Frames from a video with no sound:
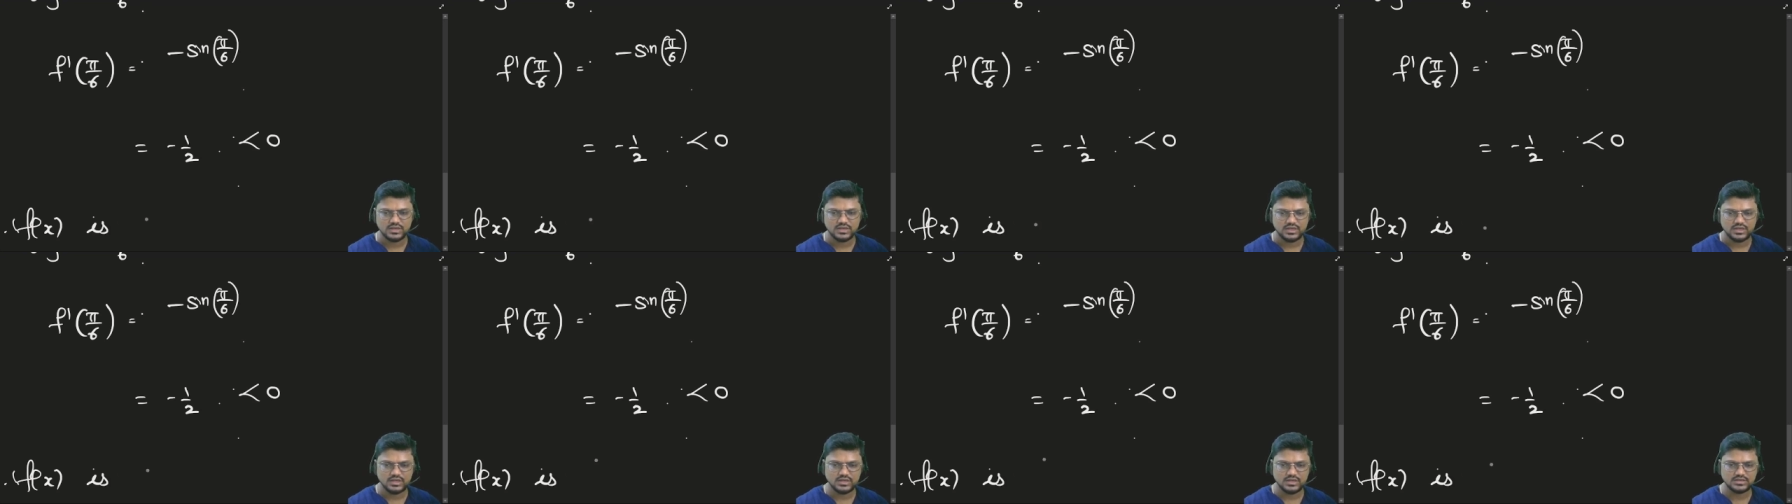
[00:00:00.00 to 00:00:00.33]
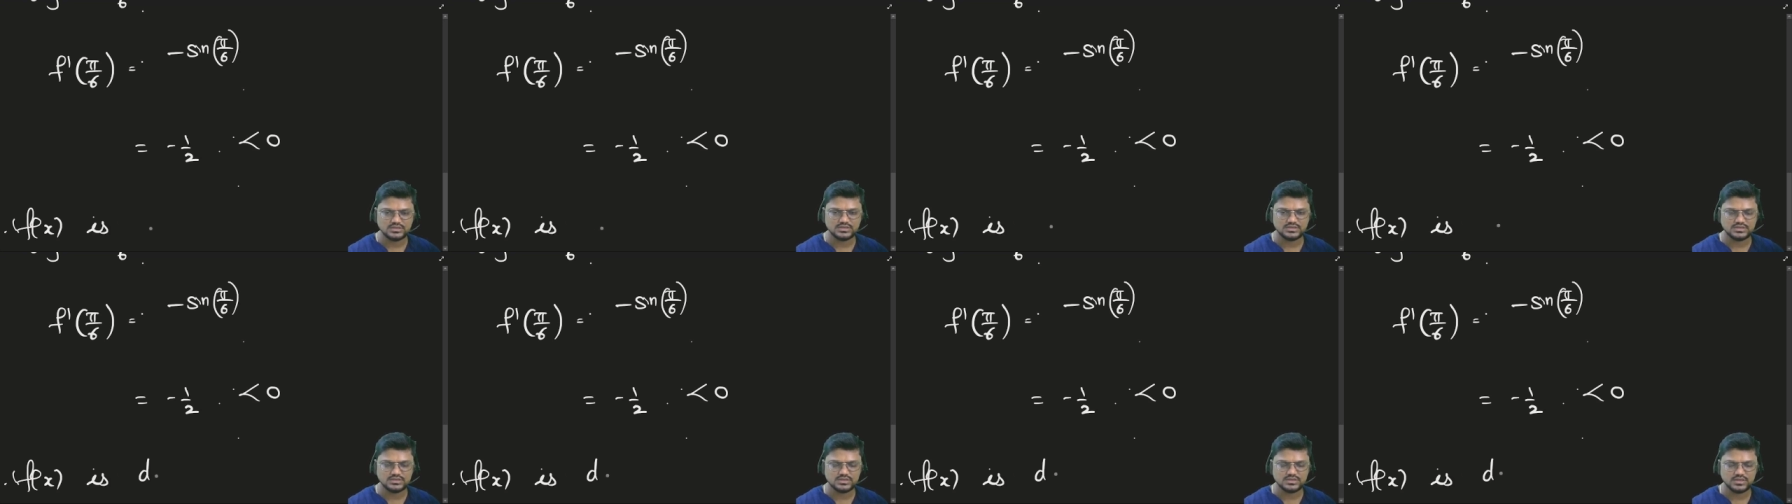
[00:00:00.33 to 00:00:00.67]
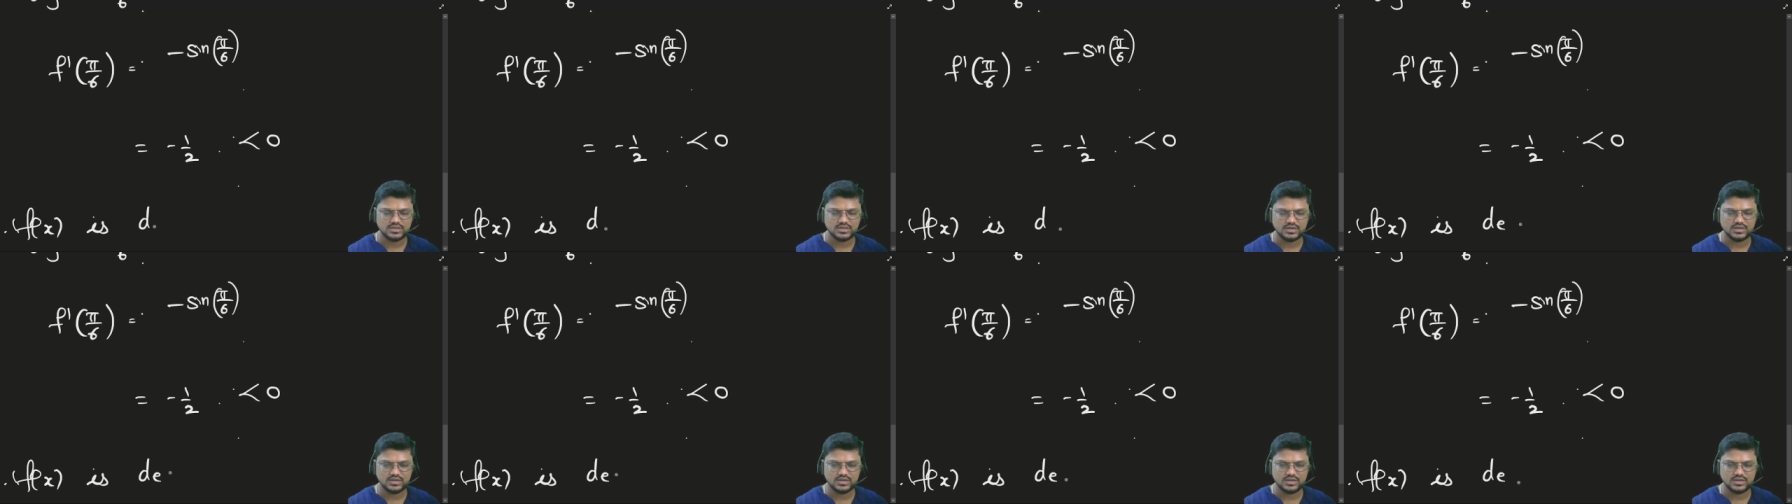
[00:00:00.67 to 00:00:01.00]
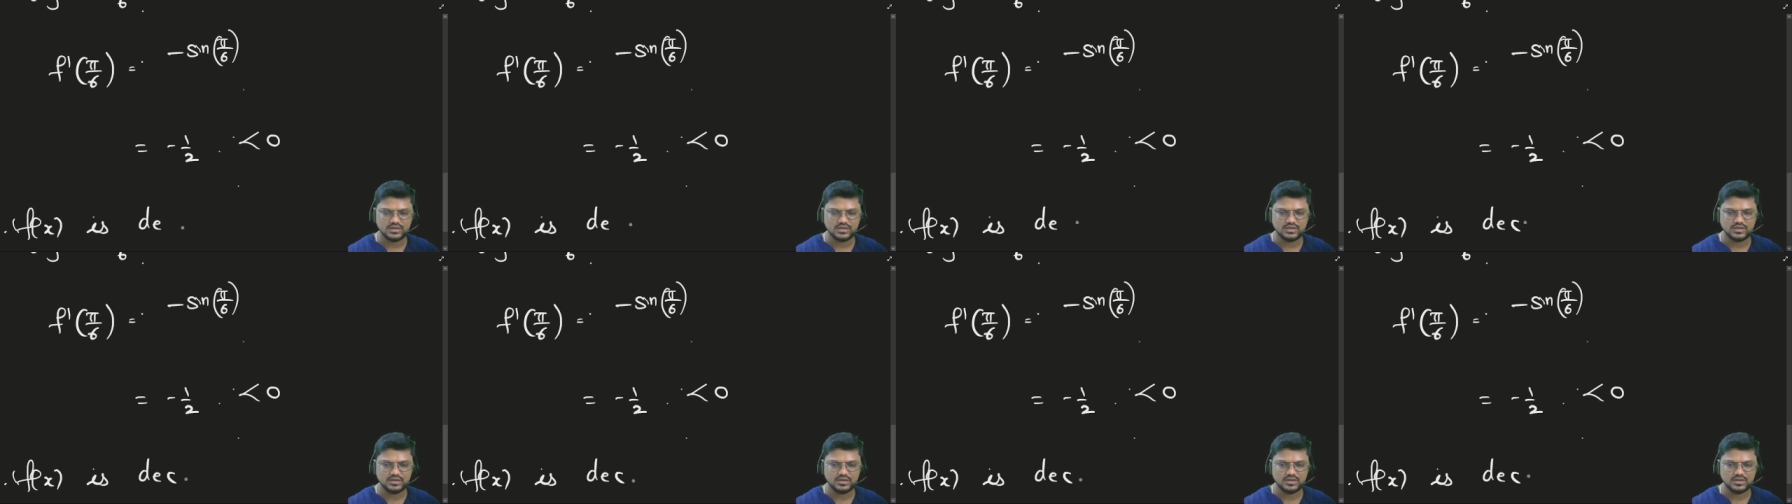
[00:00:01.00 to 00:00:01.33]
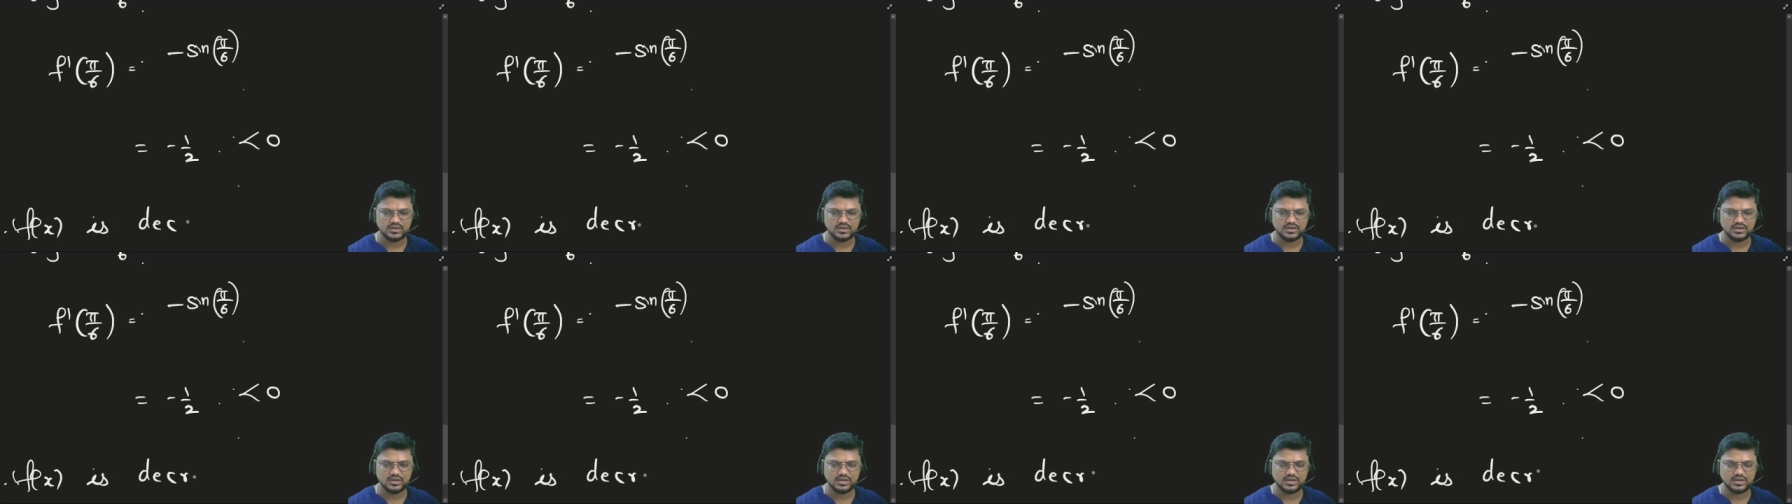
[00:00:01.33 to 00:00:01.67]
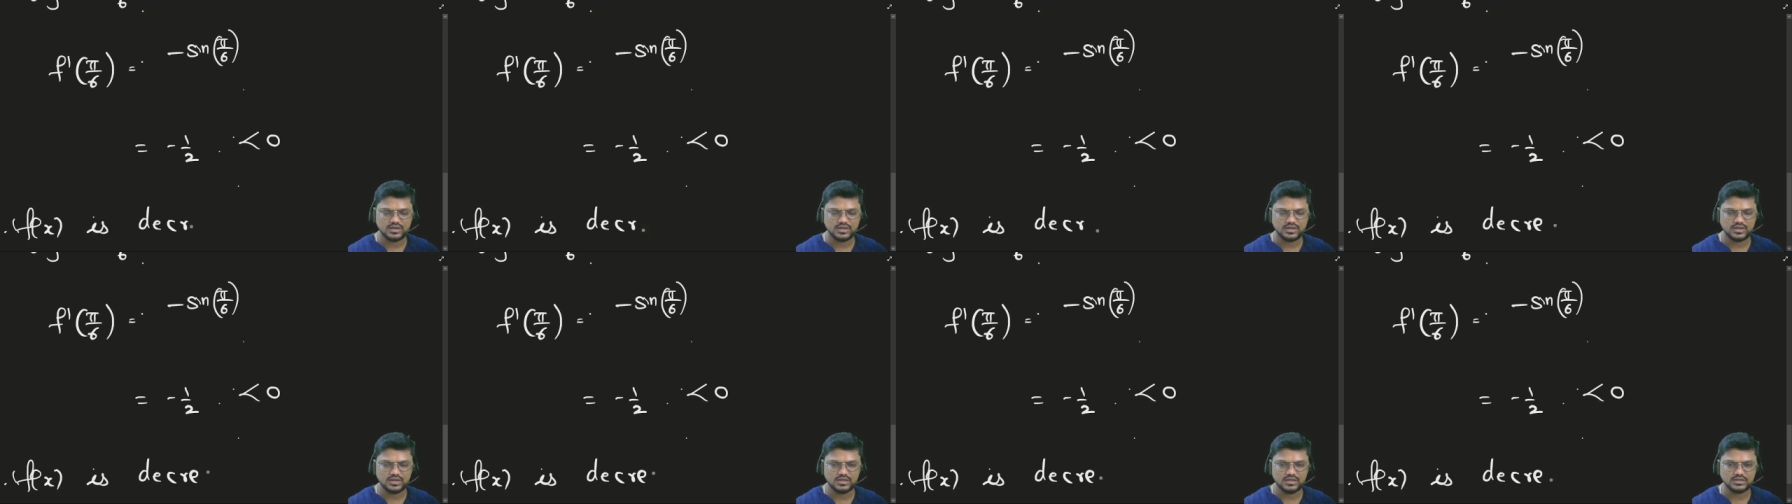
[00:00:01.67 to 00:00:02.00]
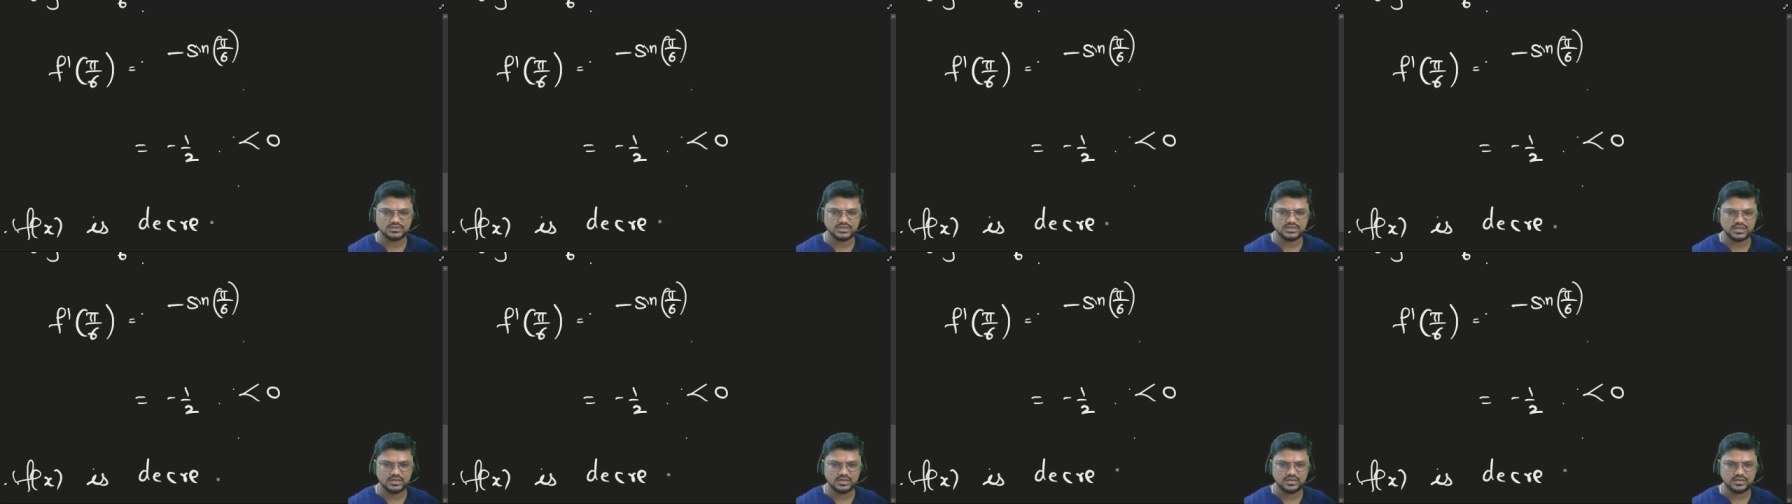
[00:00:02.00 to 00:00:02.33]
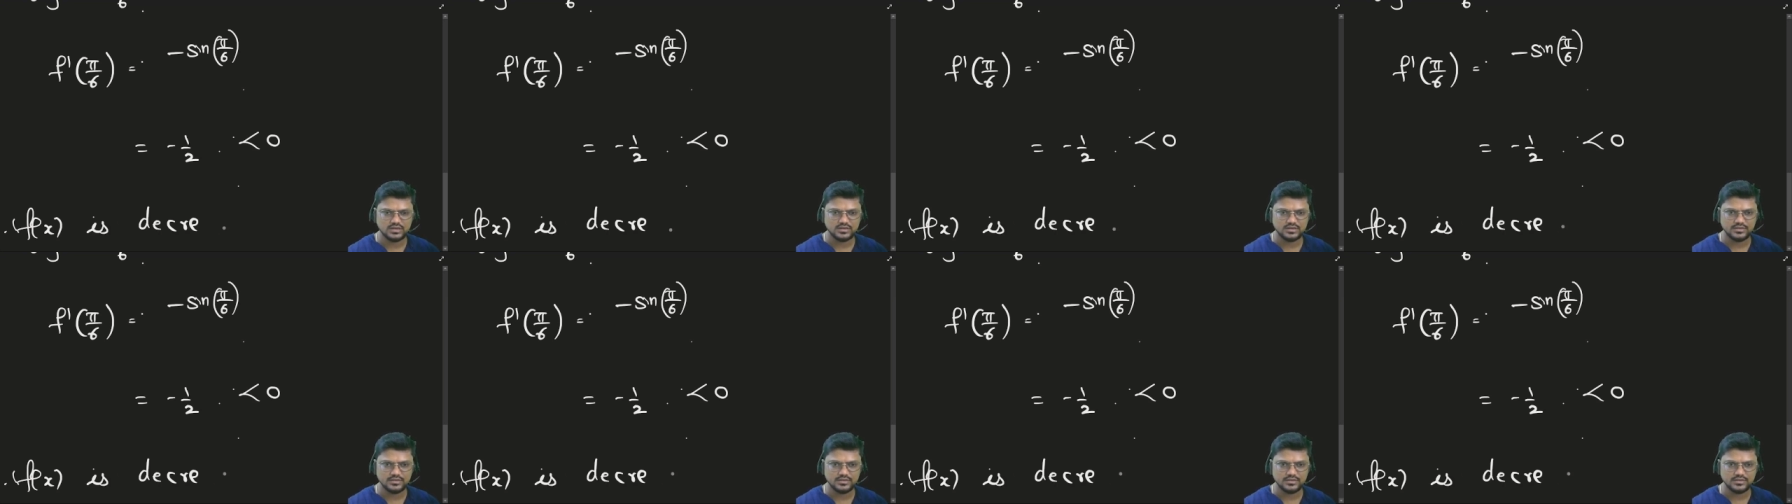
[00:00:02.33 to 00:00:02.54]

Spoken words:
is decreasing